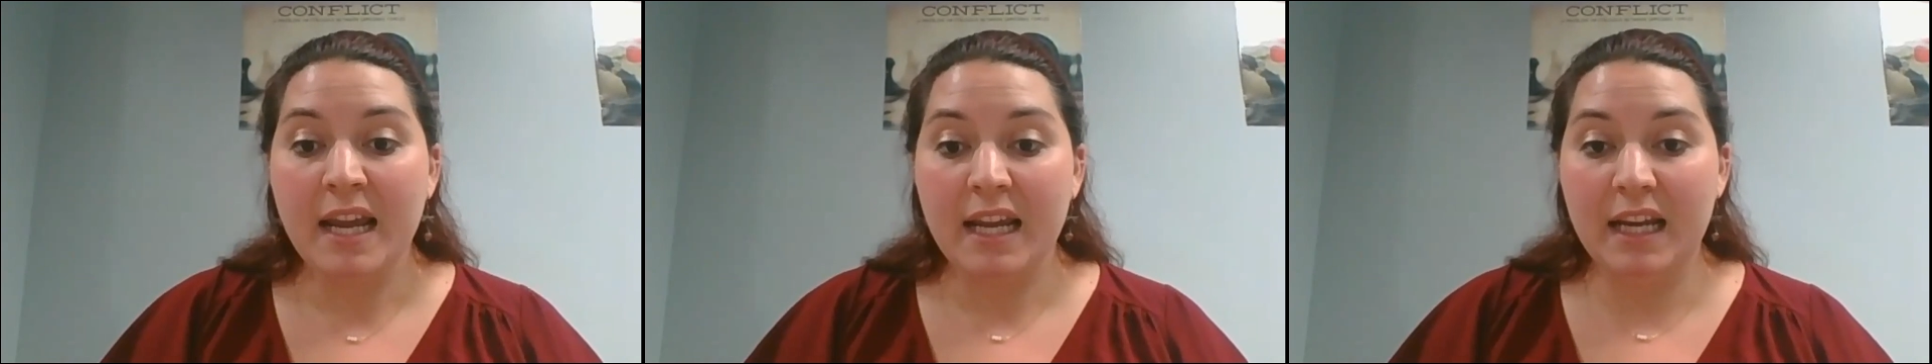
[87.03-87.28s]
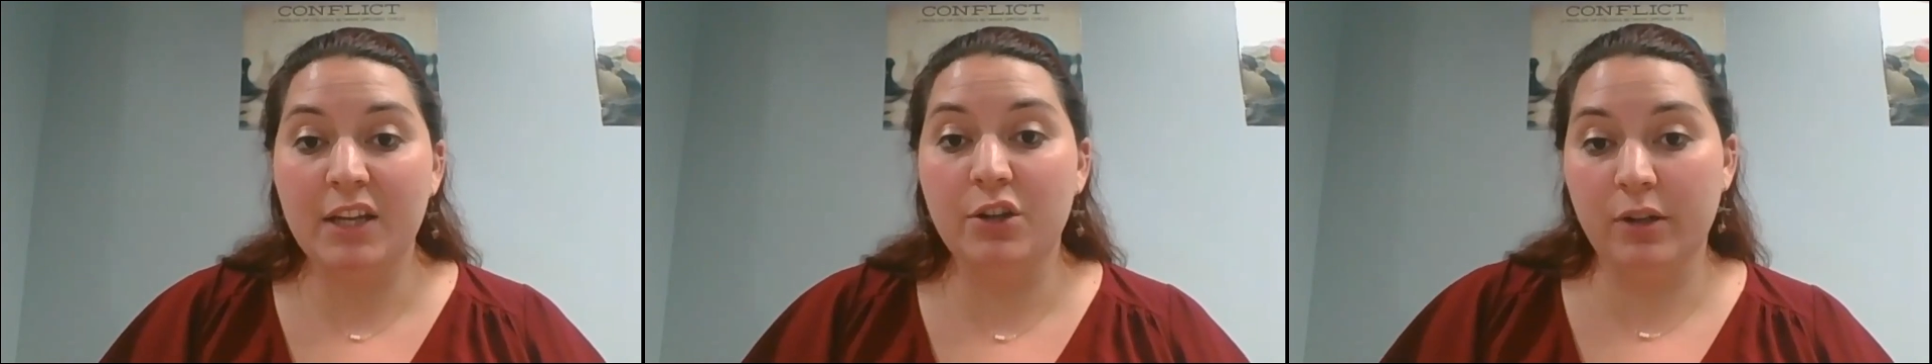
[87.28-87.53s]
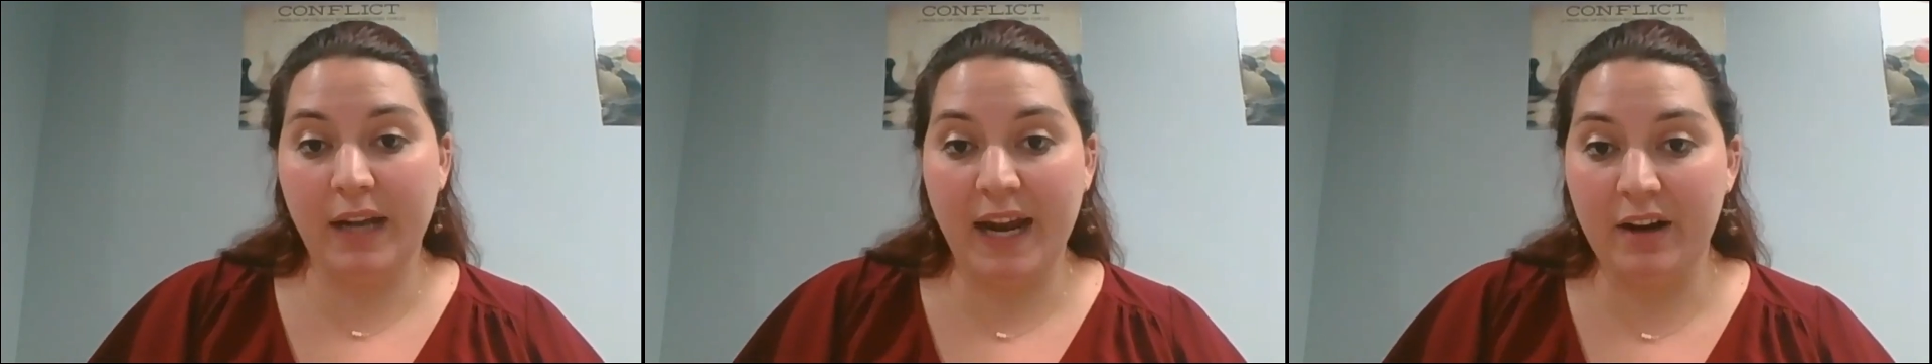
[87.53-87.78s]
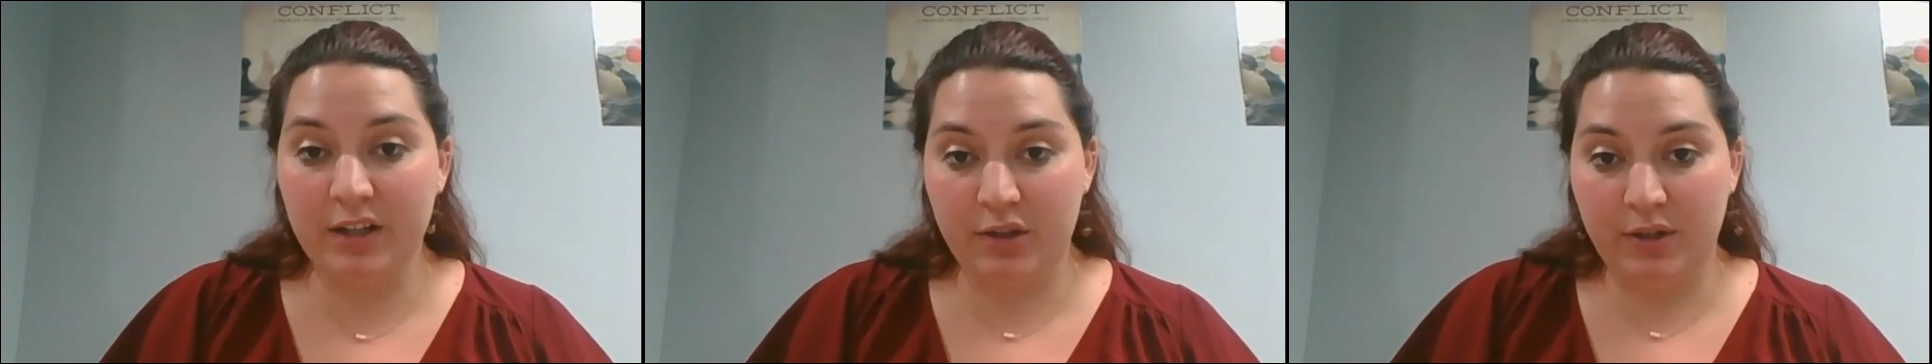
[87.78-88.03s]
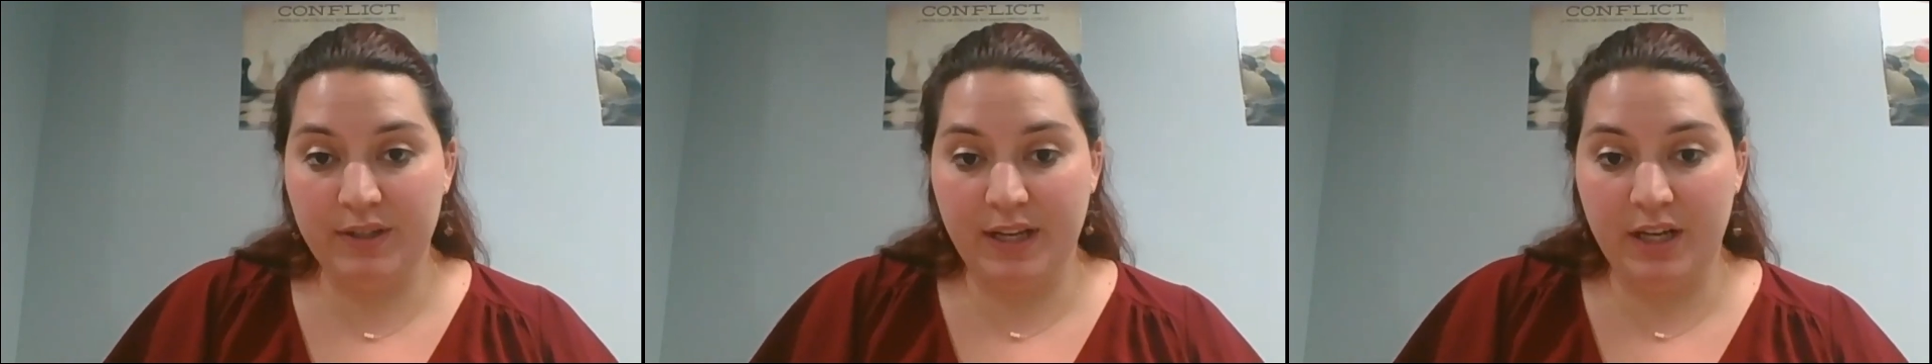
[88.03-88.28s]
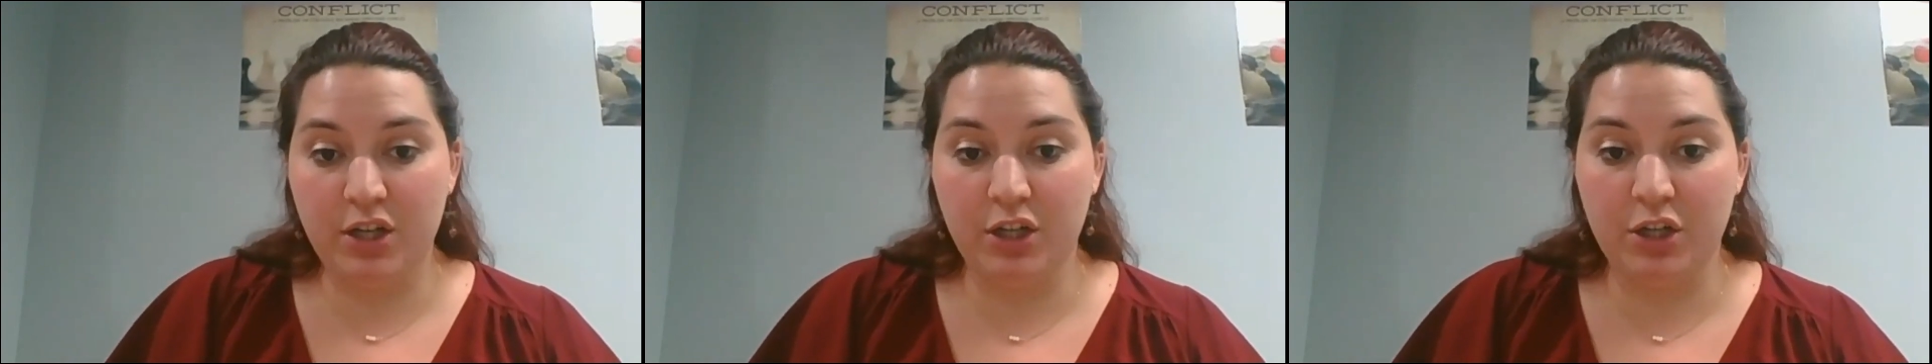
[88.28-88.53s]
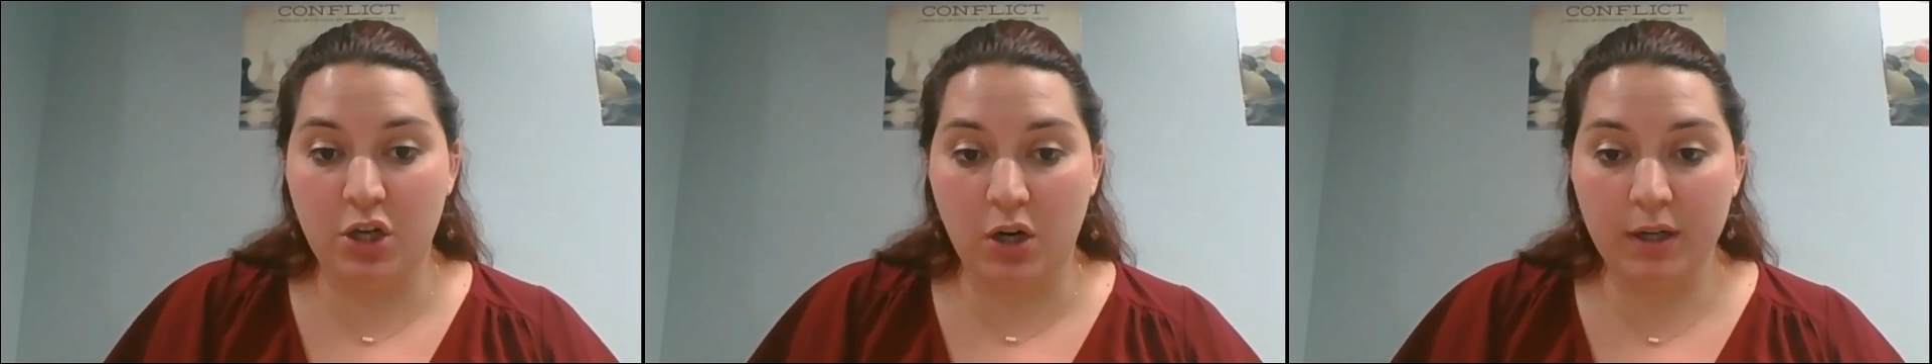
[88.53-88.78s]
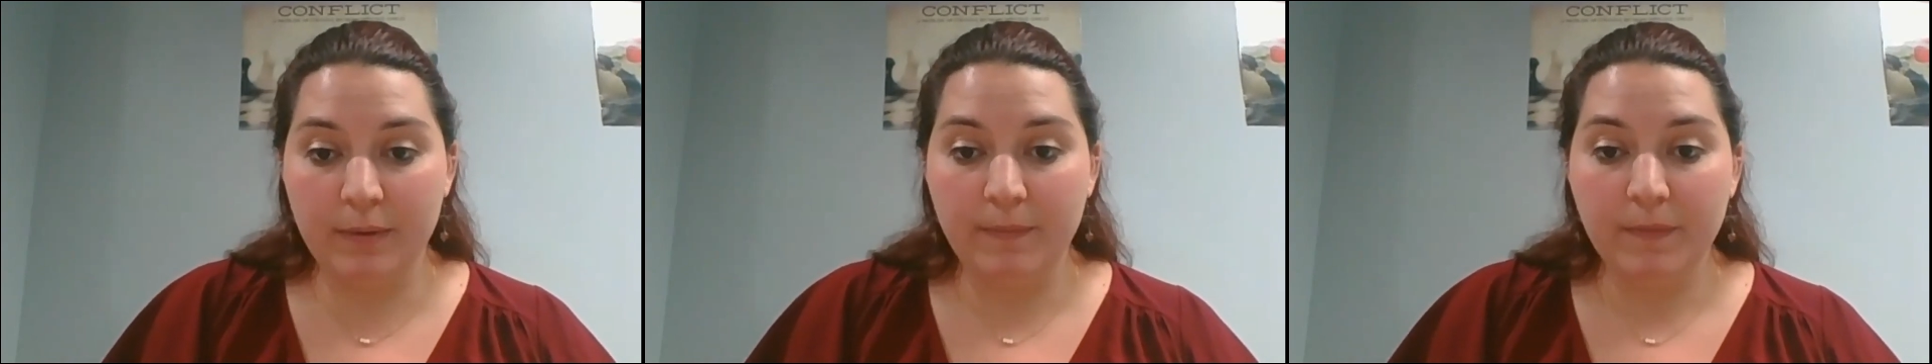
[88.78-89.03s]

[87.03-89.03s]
in your characterization chart.